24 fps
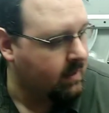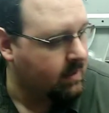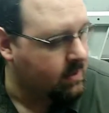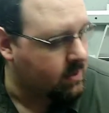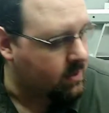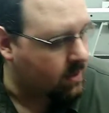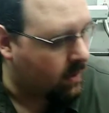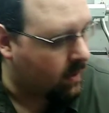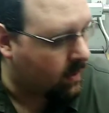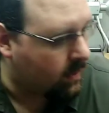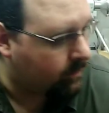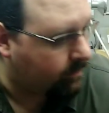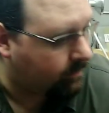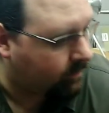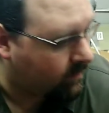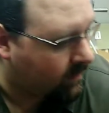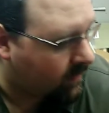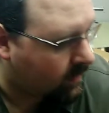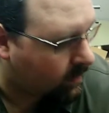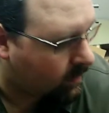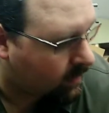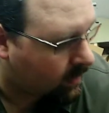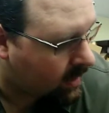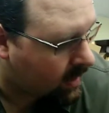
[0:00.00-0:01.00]
So
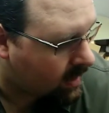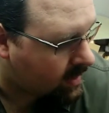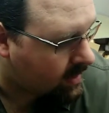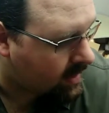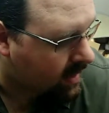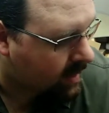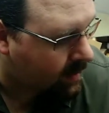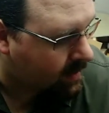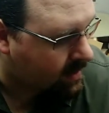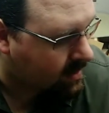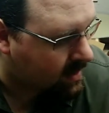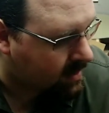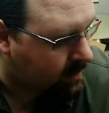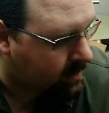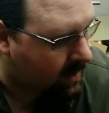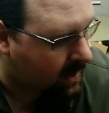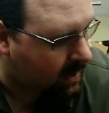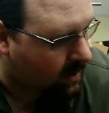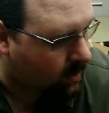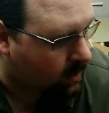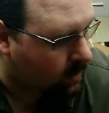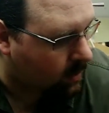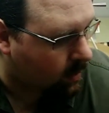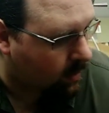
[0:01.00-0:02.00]
that one's going to
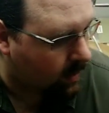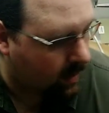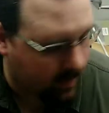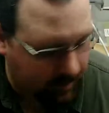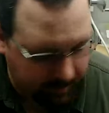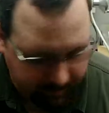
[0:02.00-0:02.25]
be a cool